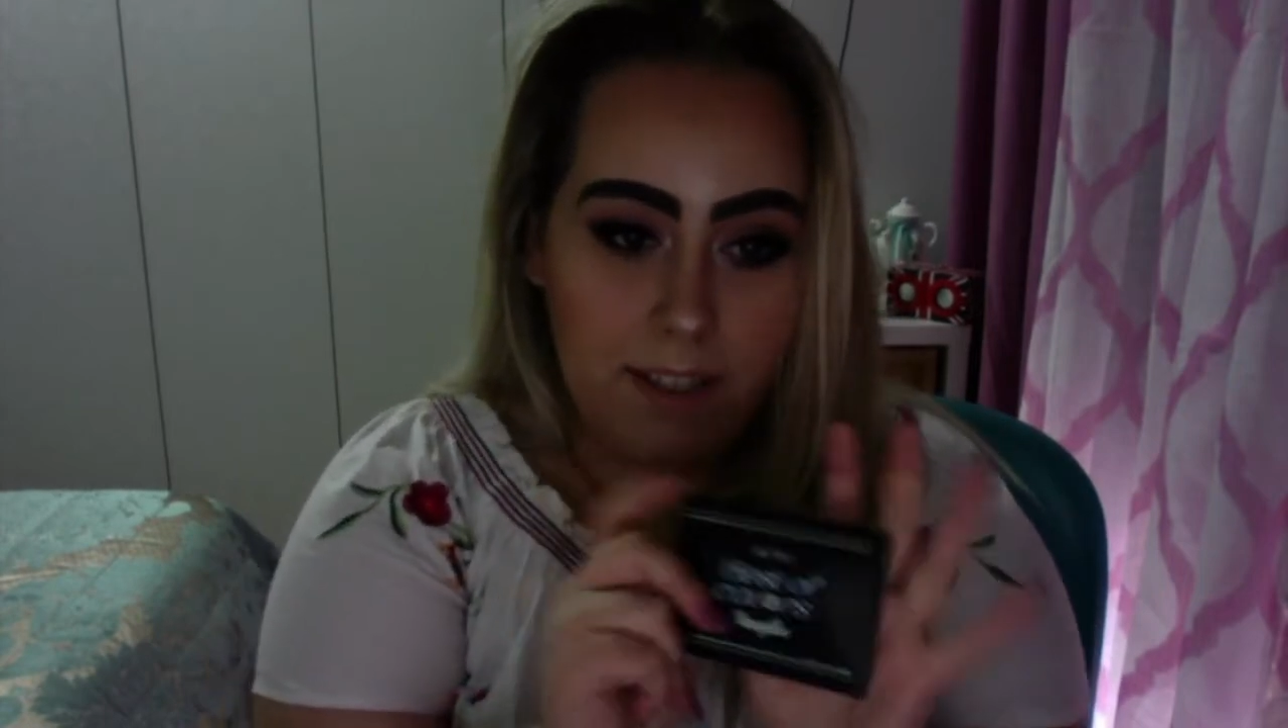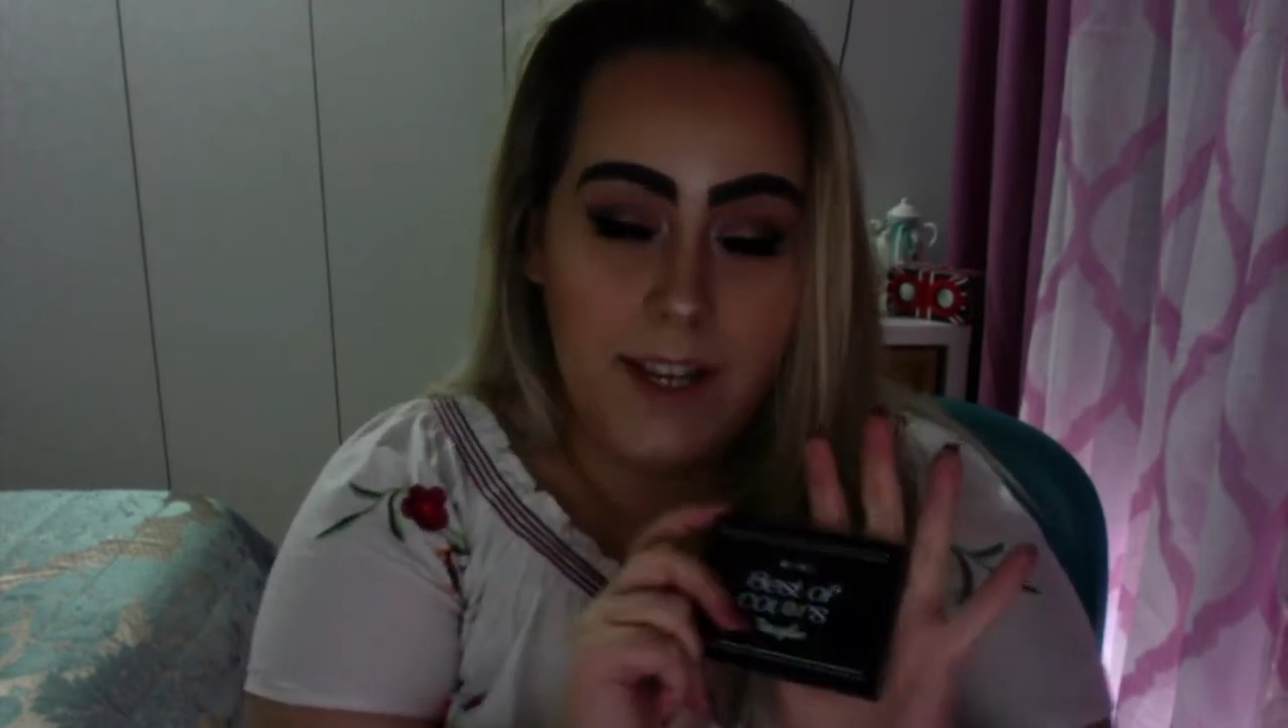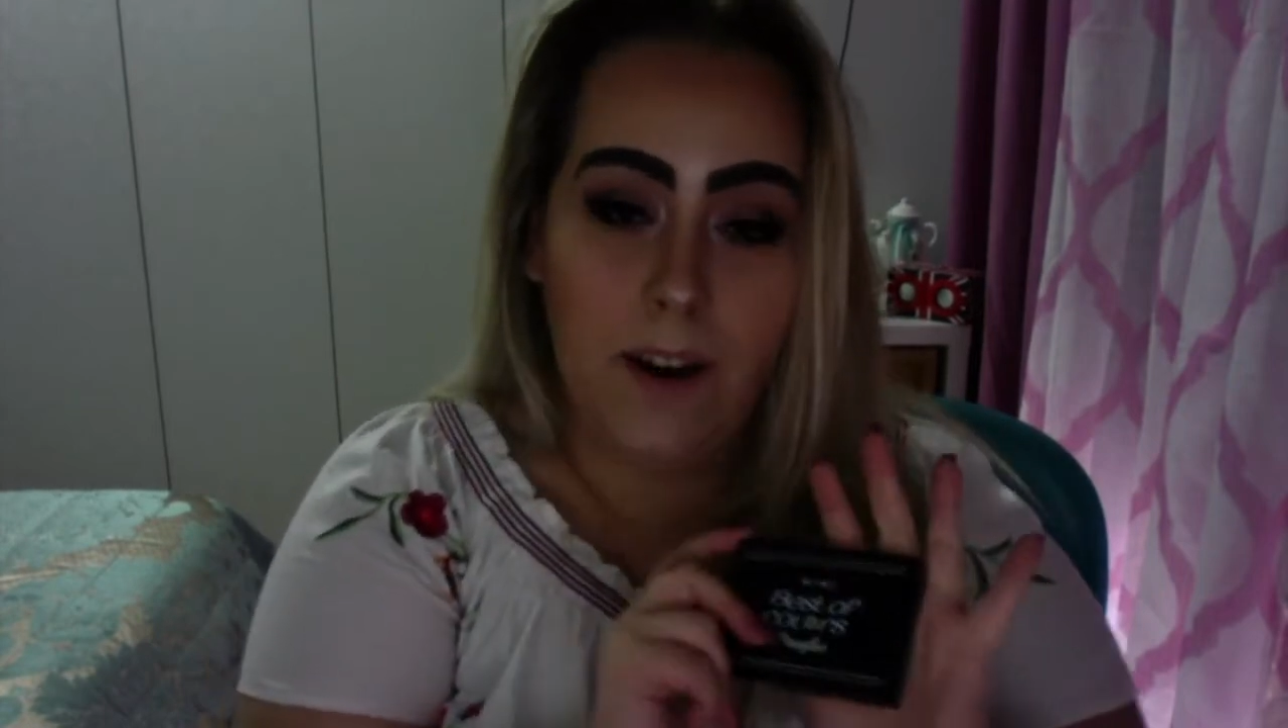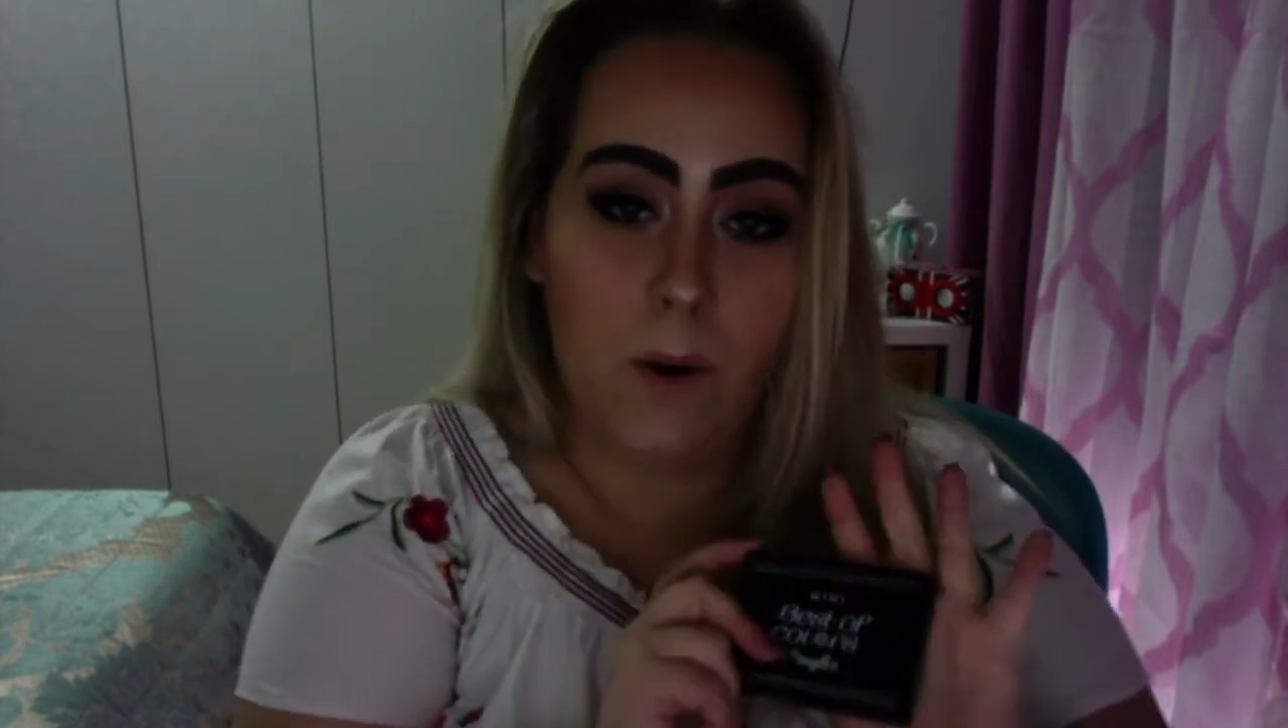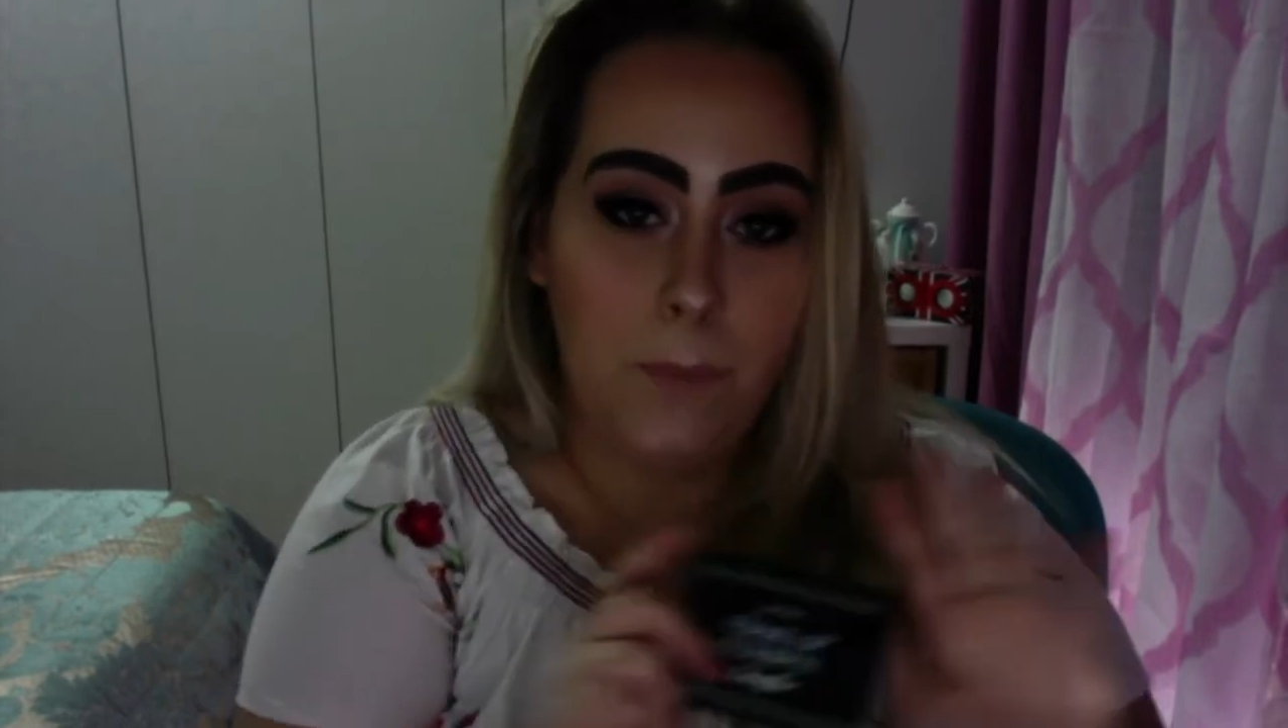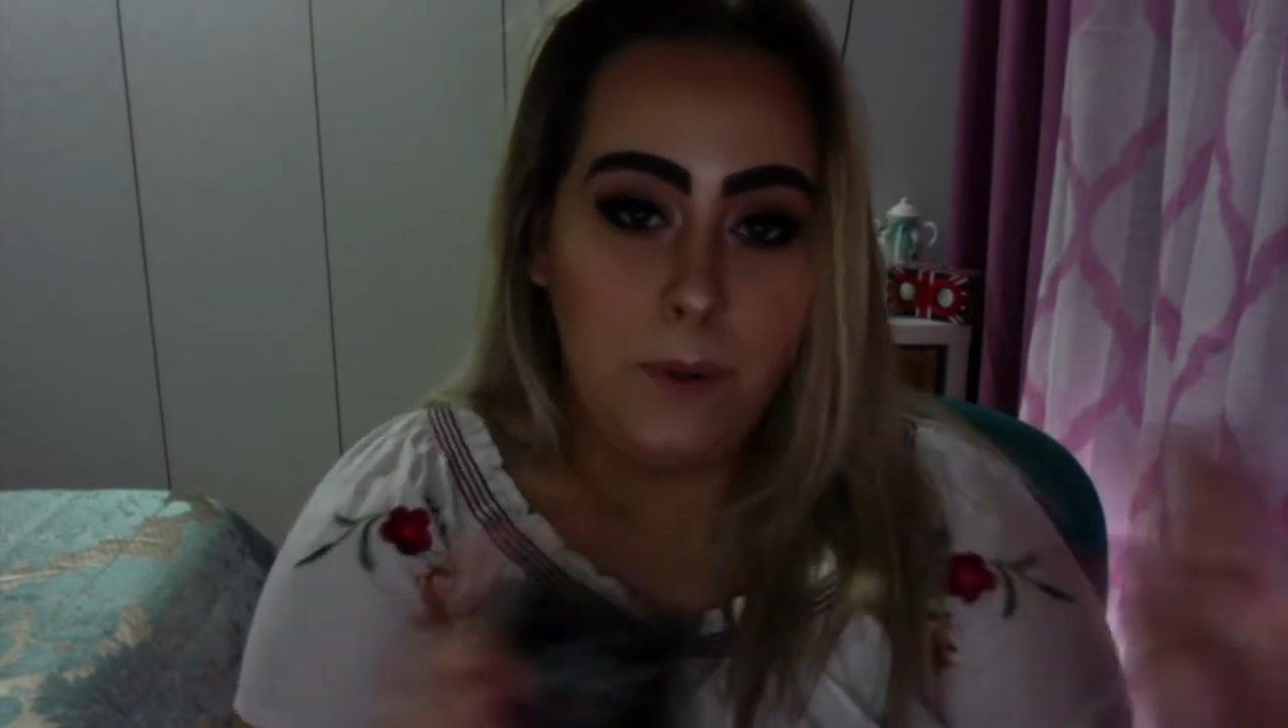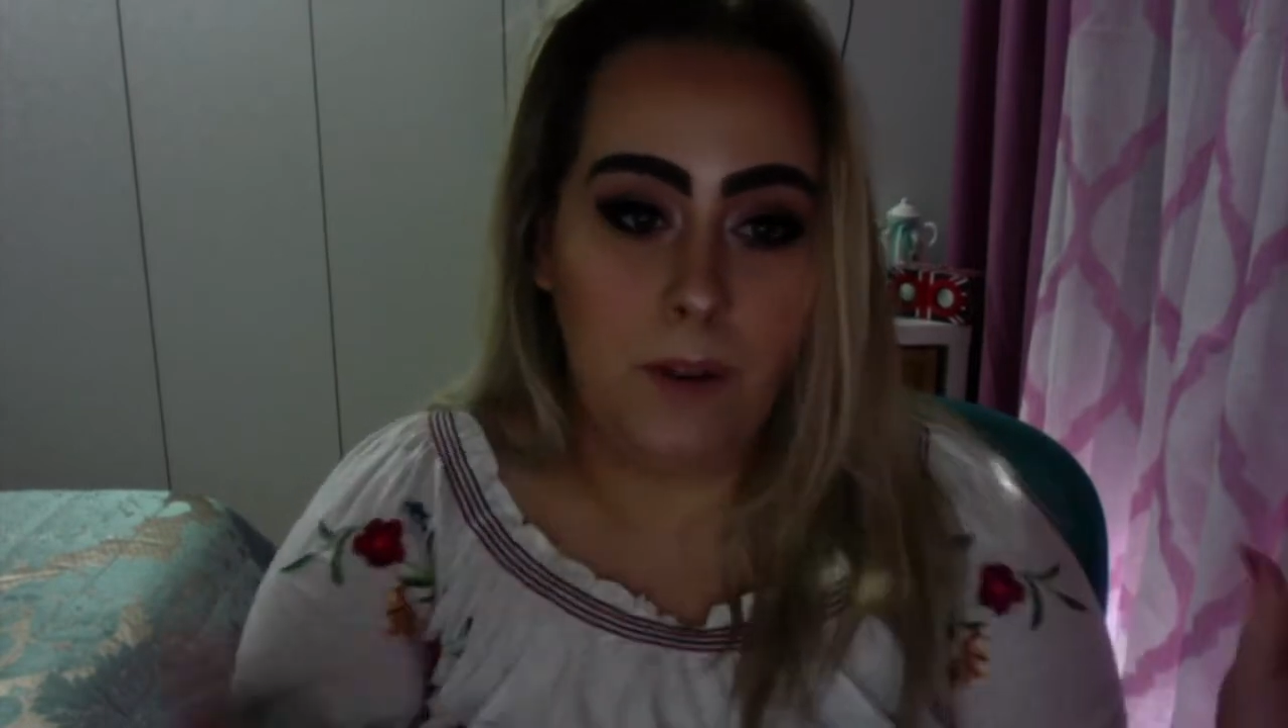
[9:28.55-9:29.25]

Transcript: They are